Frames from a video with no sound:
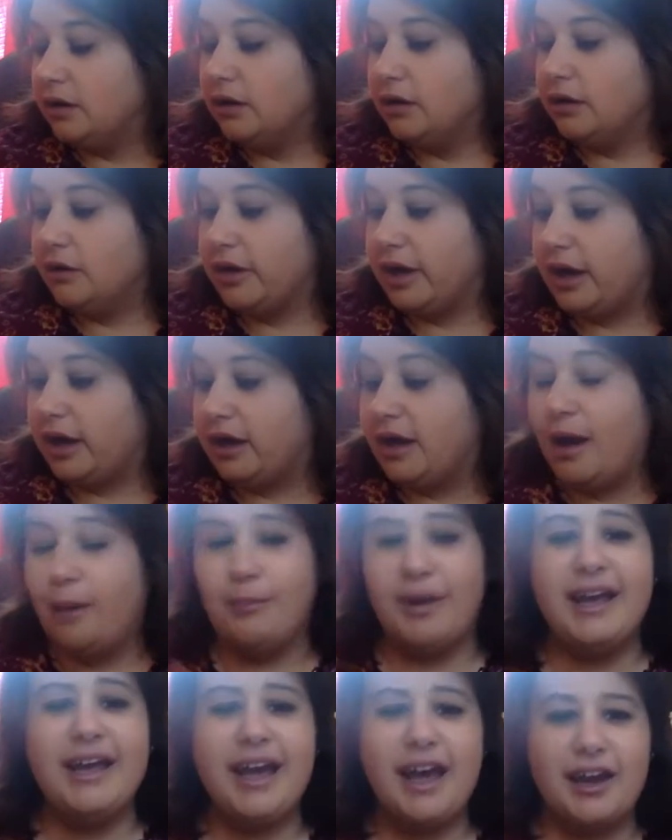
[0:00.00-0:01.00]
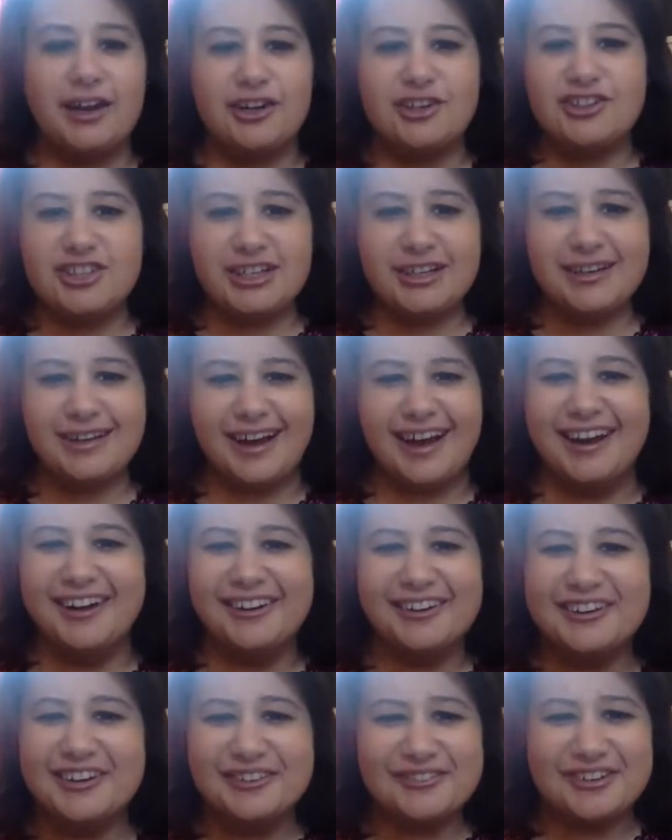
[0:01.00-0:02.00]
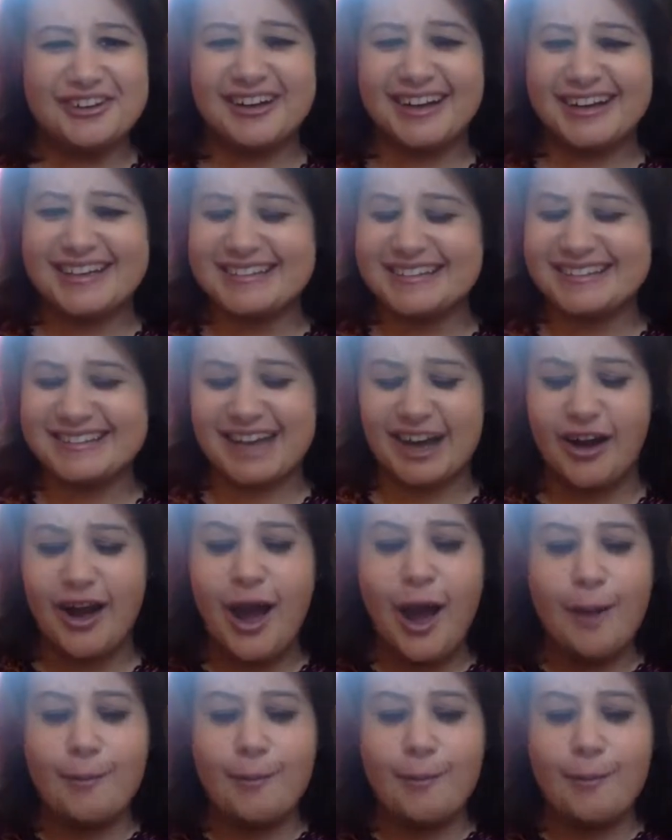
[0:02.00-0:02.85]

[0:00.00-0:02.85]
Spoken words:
Okay, my energy, I don't know if you guys can tell,